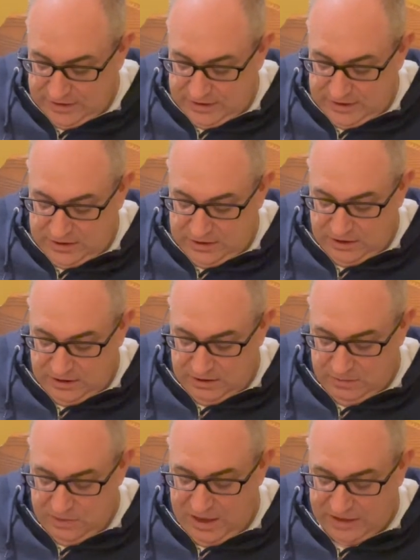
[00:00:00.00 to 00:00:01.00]

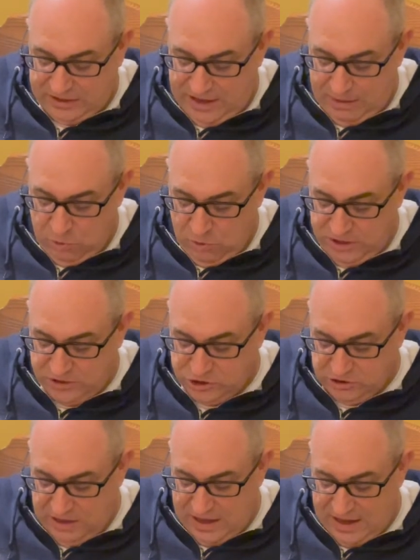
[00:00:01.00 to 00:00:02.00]
At that point in
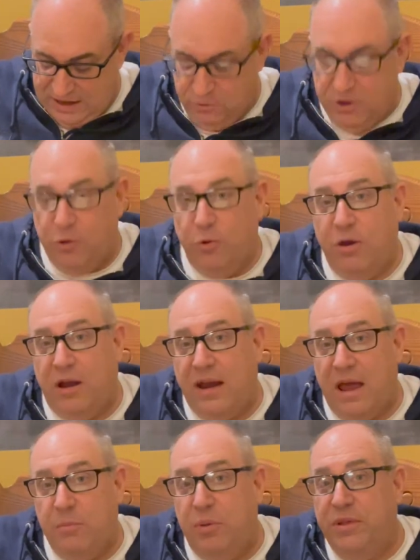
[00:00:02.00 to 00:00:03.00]
July, we were working
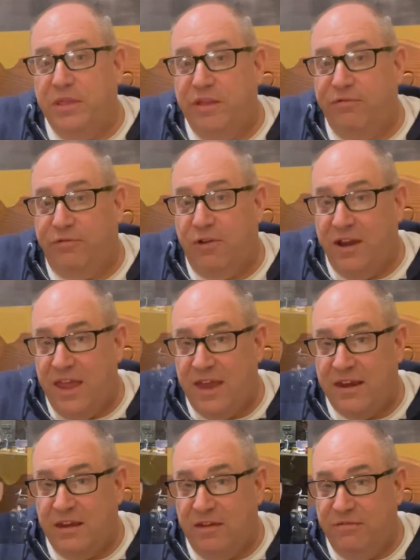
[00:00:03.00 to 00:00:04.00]
on putting the front
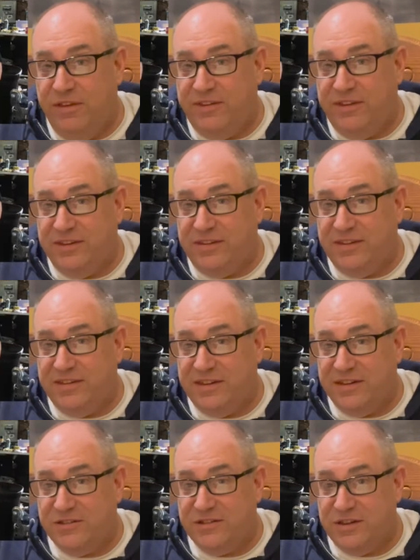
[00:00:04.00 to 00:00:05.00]
end of the
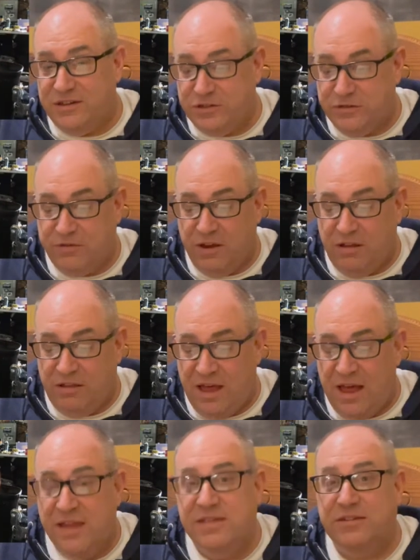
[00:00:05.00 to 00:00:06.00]
66 Chevelle
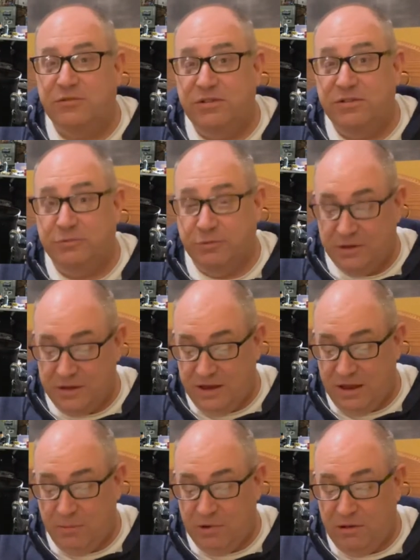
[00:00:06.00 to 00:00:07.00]
on, so it was really
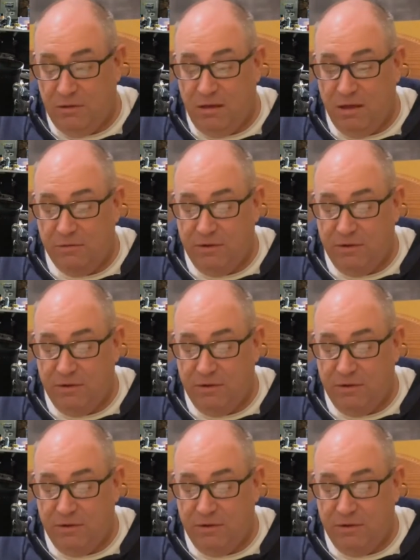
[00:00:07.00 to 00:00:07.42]
coming along.